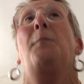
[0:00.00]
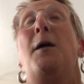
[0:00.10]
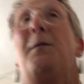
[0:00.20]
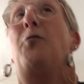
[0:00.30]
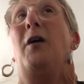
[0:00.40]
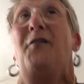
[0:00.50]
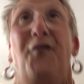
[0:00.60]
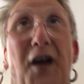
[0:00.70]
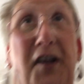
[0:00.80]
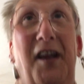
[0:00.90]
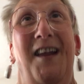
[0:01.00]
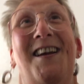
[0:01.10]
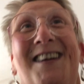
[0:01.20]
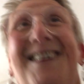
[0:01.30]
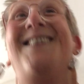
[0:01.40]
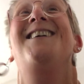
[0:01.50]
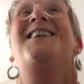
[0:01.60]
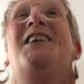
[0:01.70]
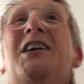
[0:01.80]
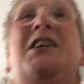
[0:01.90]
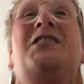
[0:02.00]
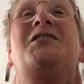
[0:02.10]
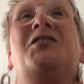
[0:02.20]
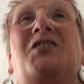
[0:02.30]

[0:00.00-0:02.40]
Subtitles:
it might be quite funny to